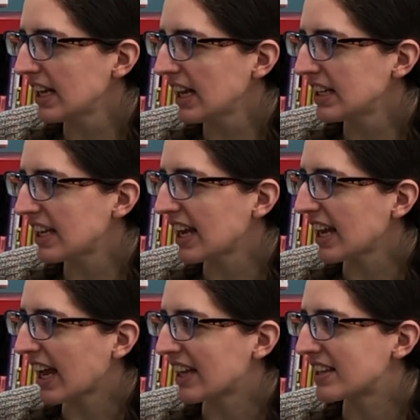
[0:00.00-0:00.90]
knee
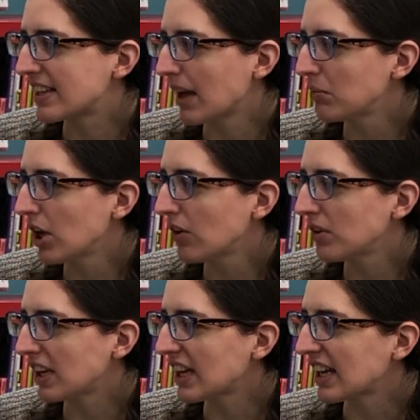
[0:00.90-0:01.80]
D and stub
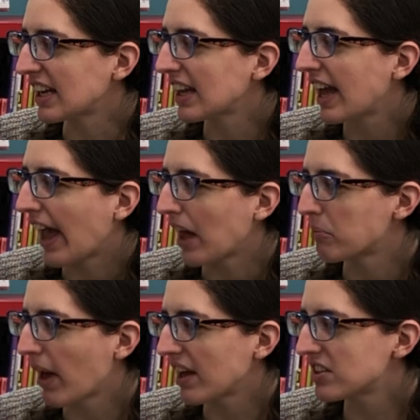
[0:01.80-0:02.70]
node E and
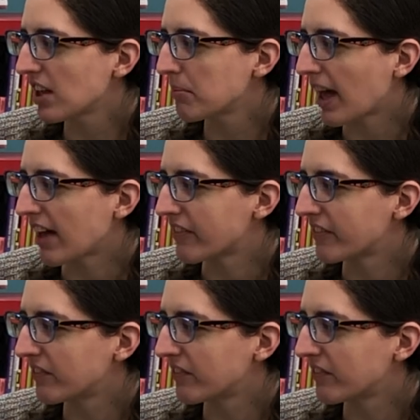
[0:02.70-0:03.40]
patched up F.